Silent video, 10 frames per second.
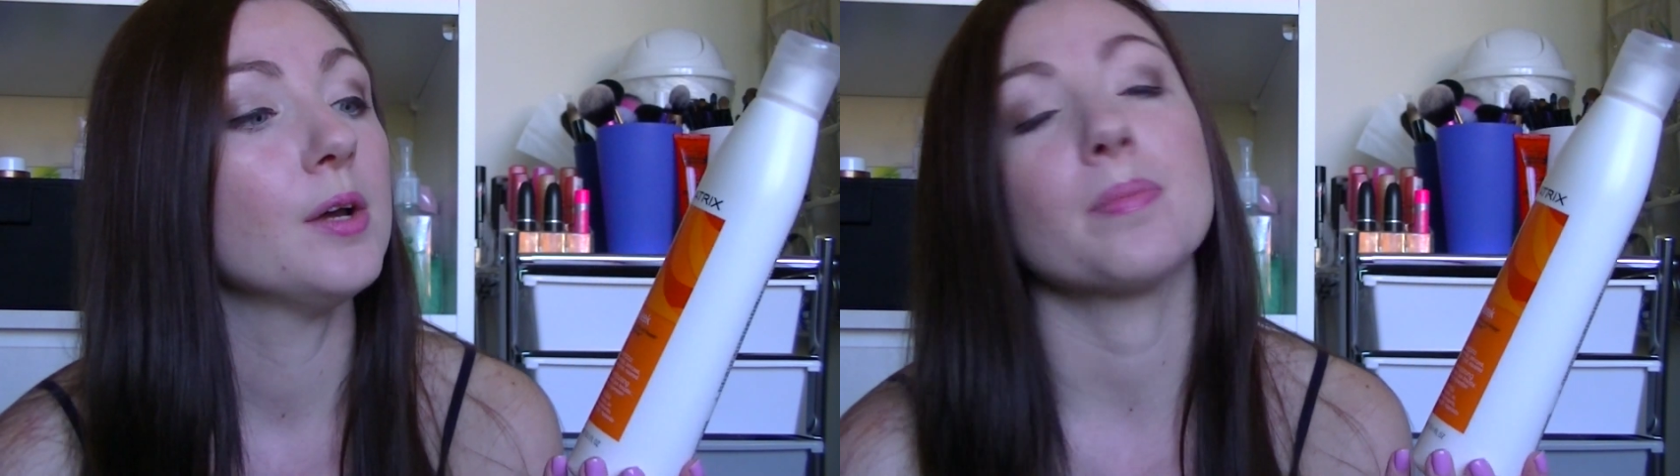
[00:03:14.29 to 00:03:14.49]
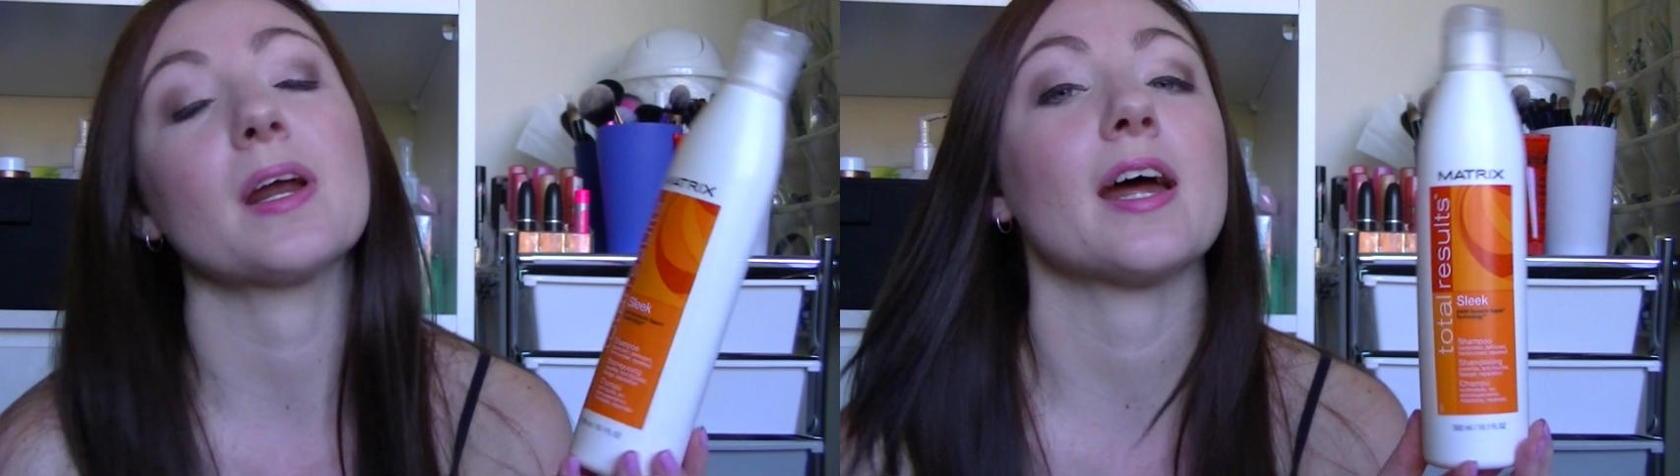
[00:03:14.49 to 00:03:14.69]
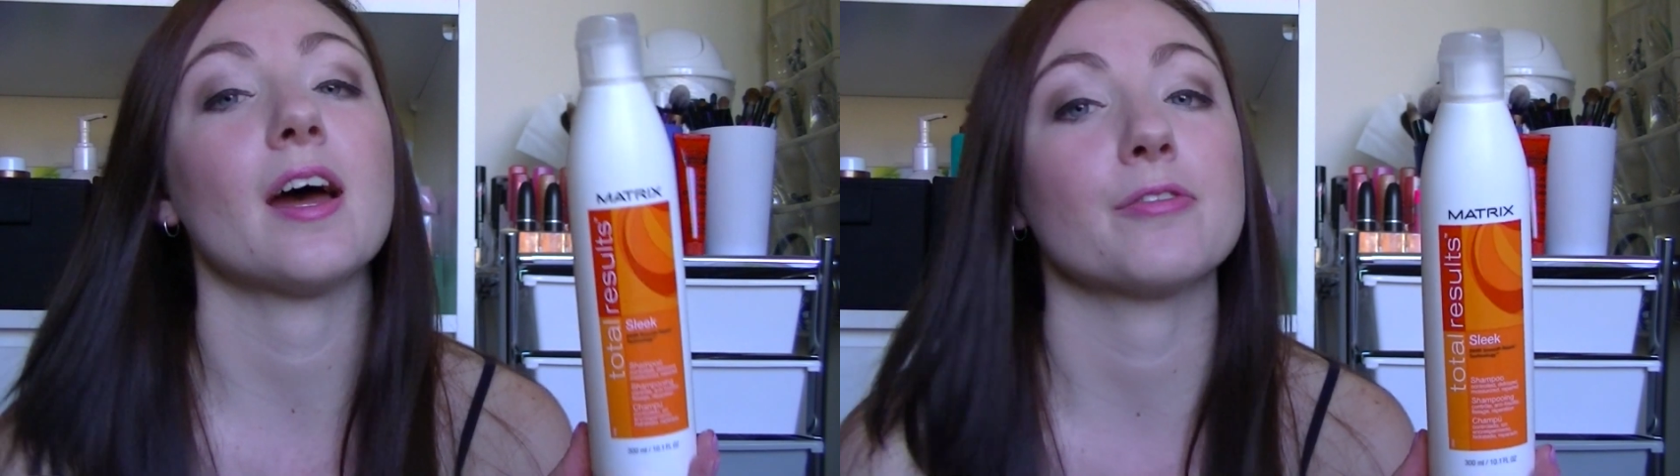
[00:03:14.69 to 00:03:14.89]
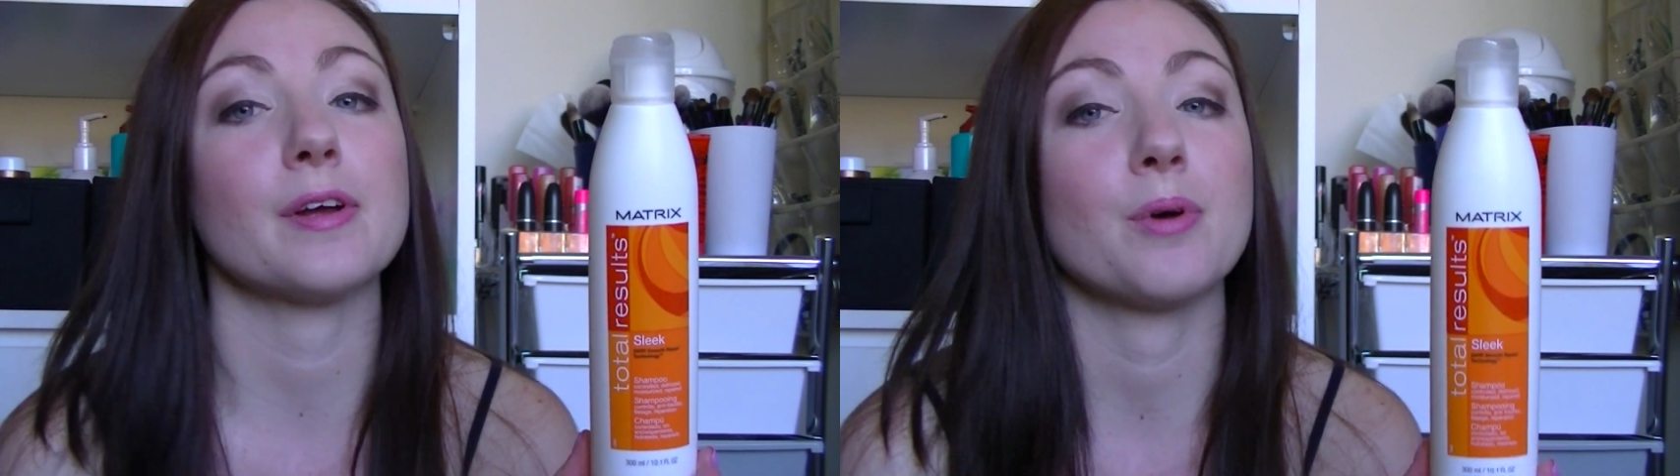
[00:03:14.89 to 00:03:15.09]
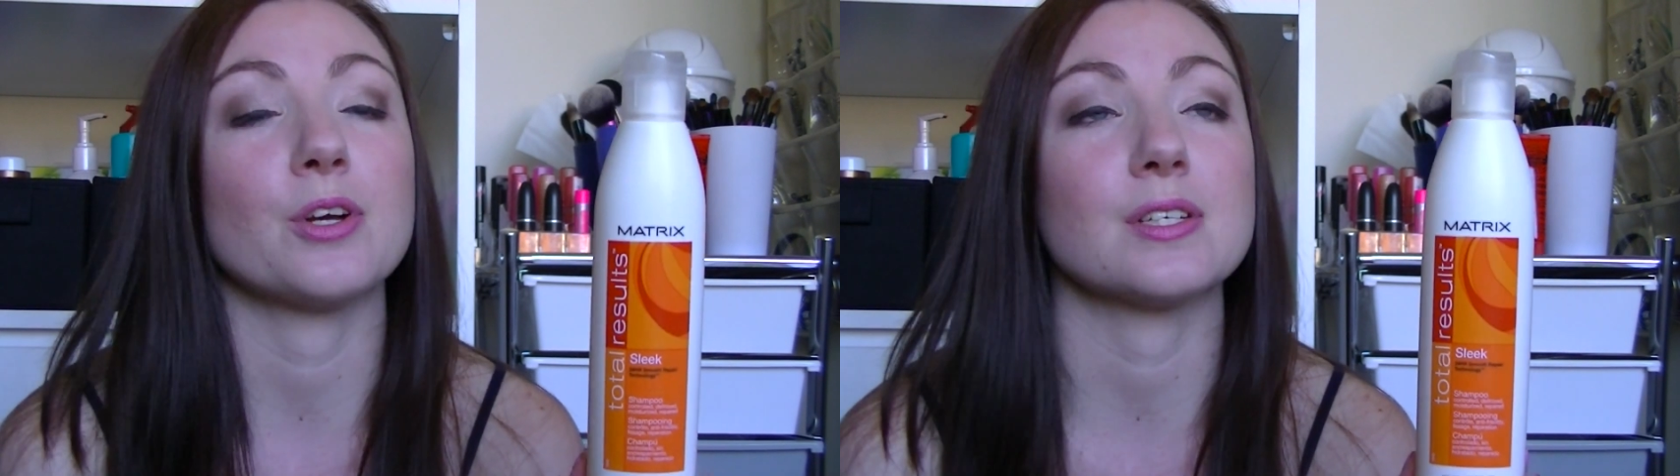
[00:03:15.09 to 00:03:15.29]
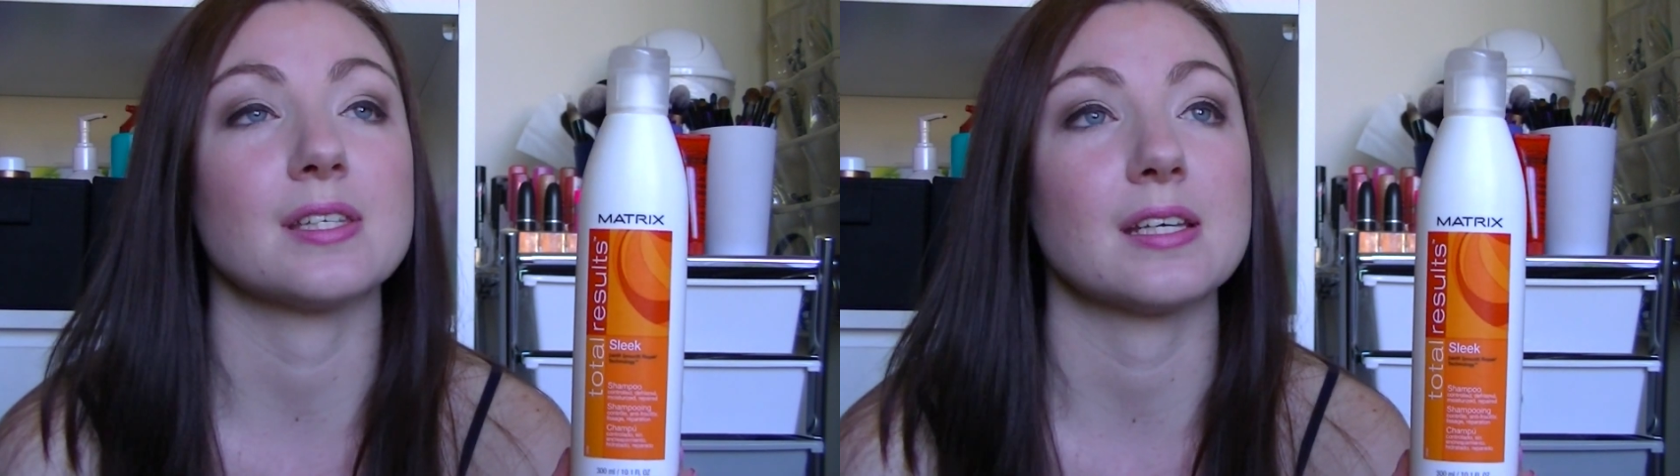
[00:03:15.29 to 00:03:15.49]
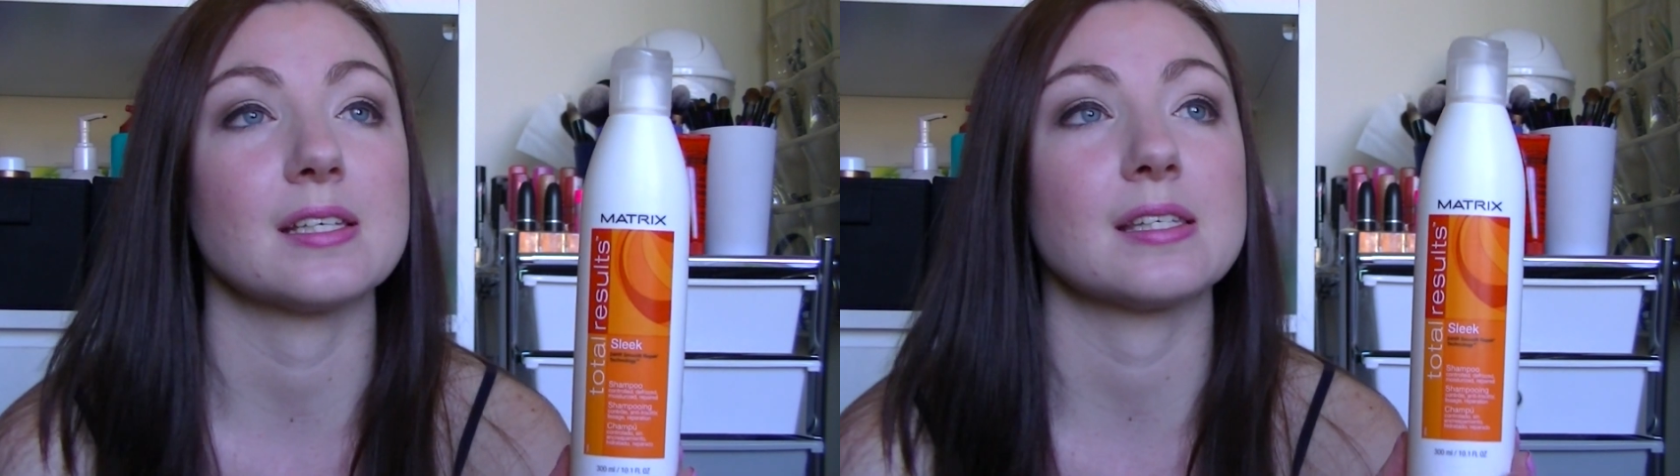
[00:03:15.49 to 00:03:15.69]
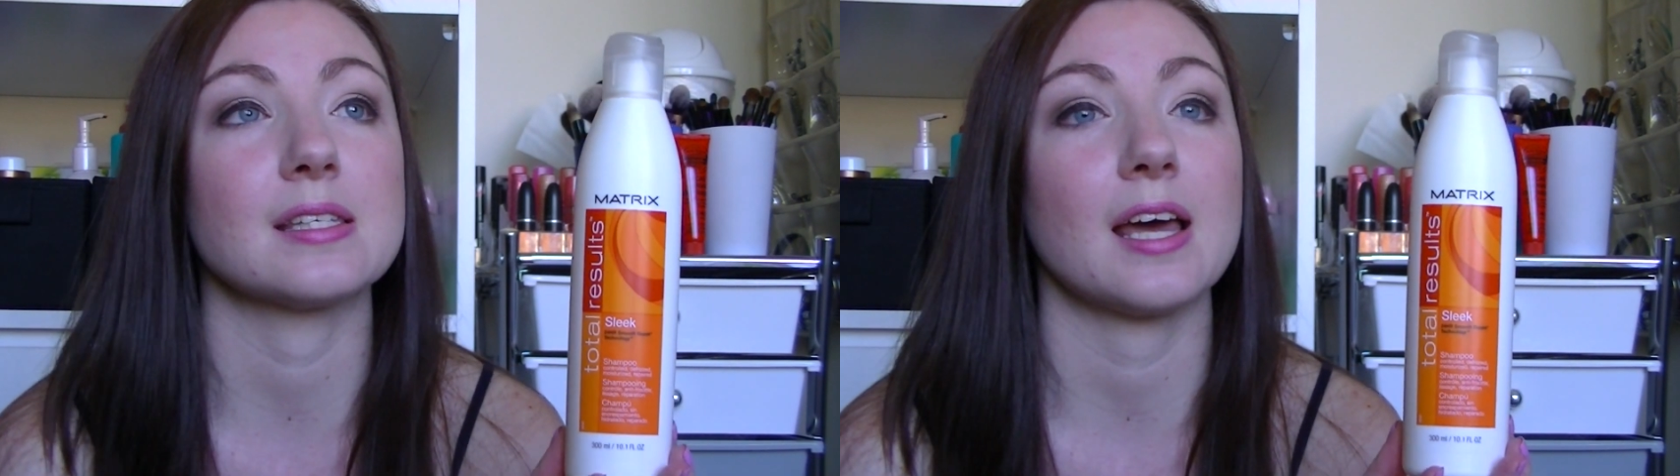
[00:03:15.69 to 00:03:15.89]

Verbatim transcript: But I have repurchased this,